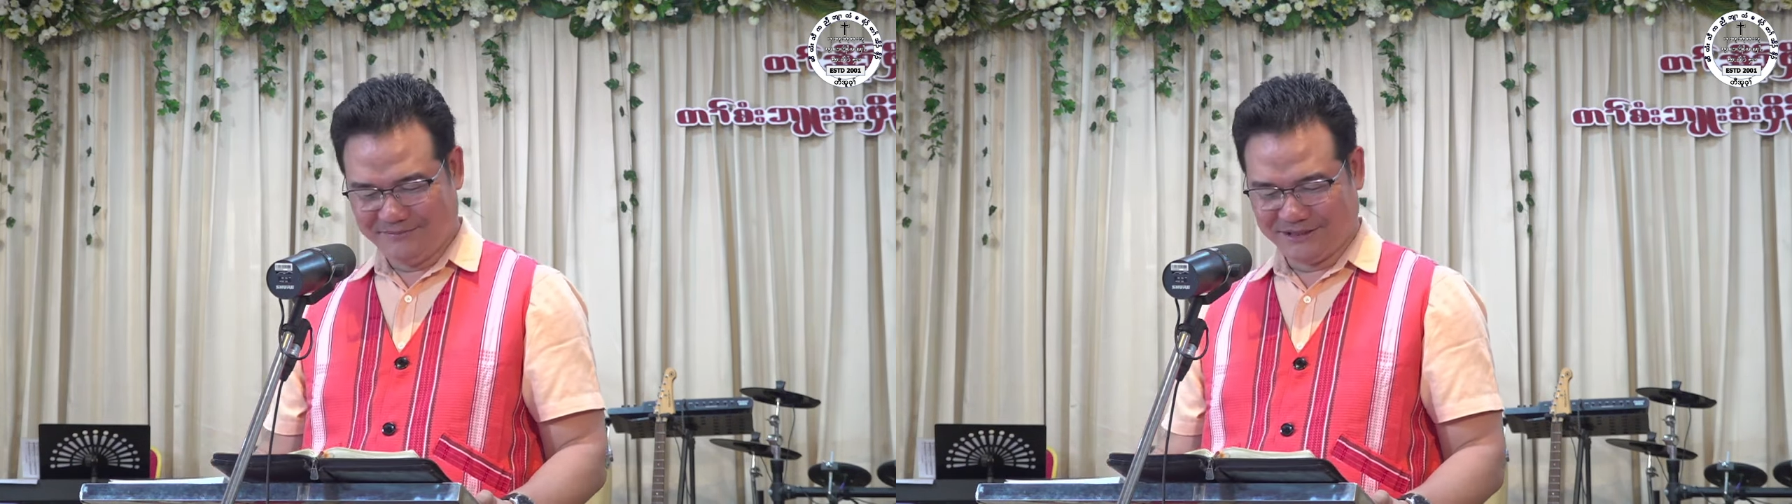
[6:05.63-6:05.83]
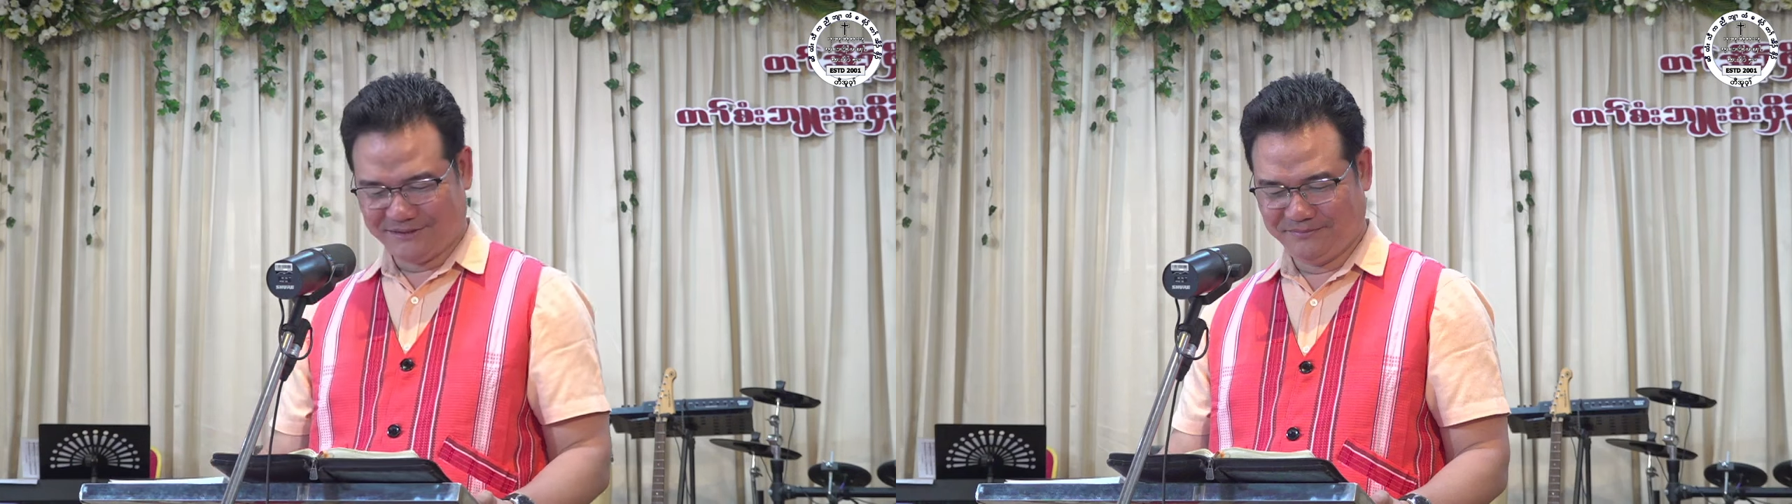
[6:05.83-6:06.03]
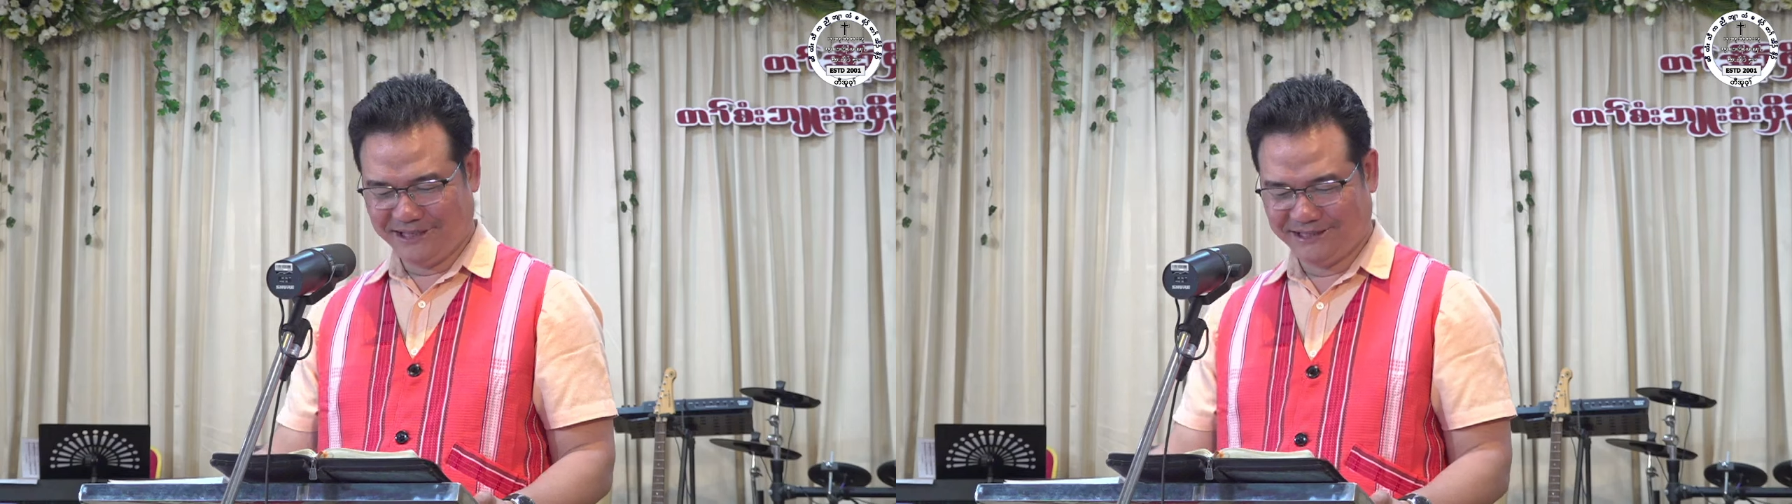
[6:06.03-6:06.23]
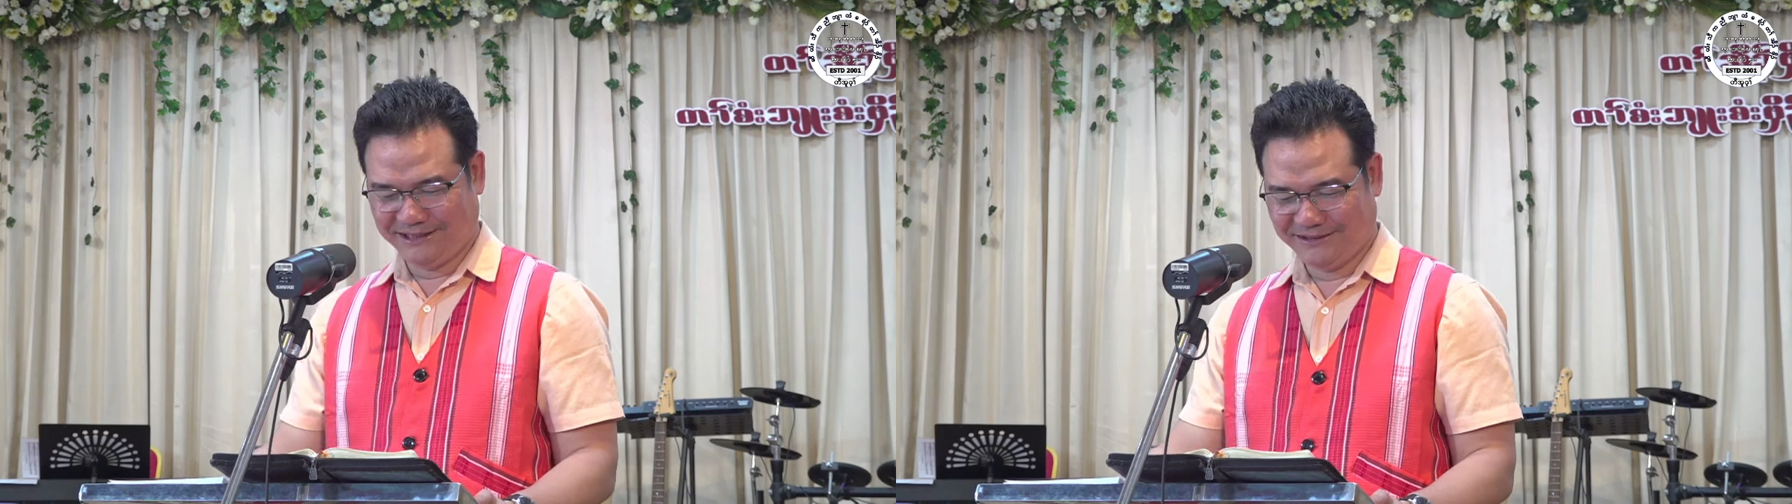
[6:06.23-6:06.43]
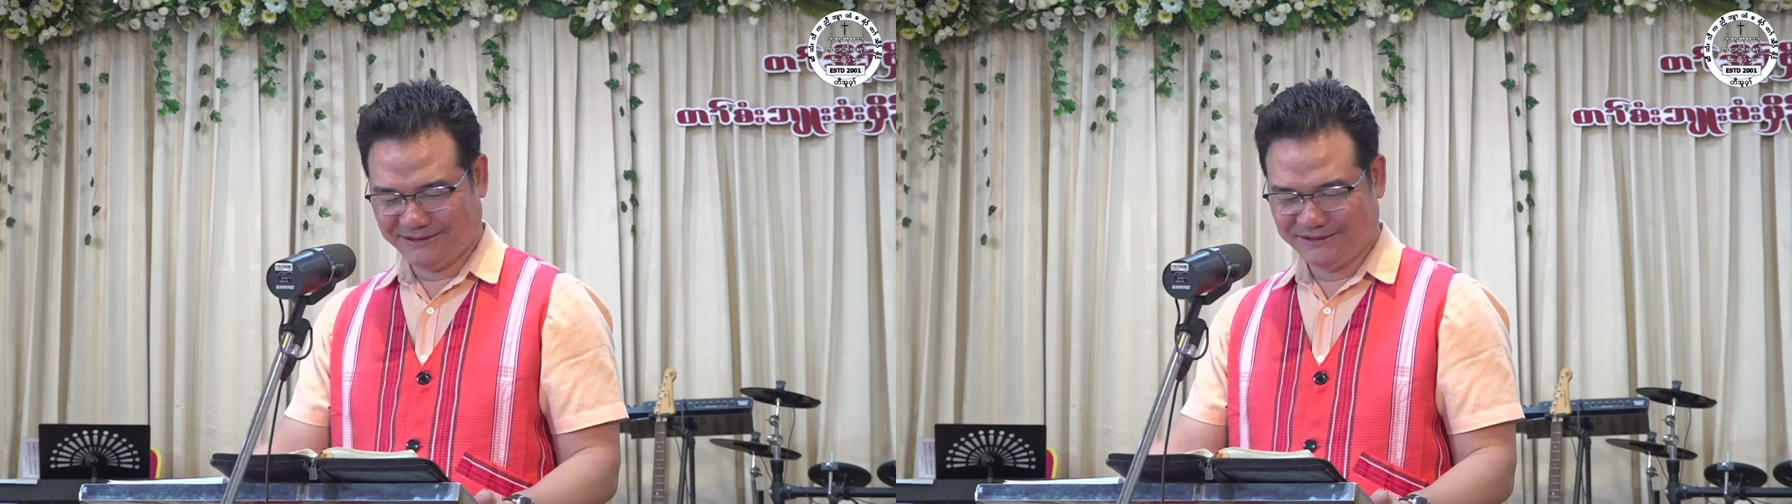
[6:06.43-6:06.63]
Pagamani
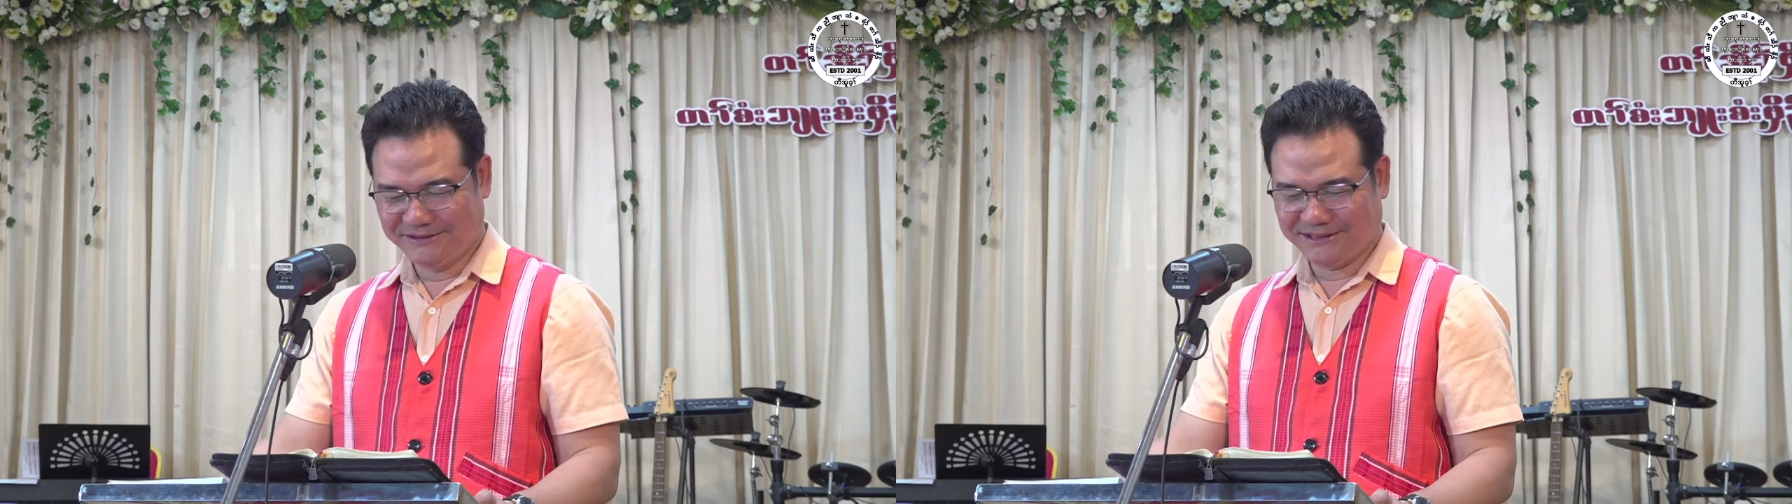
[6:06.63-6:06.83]
law,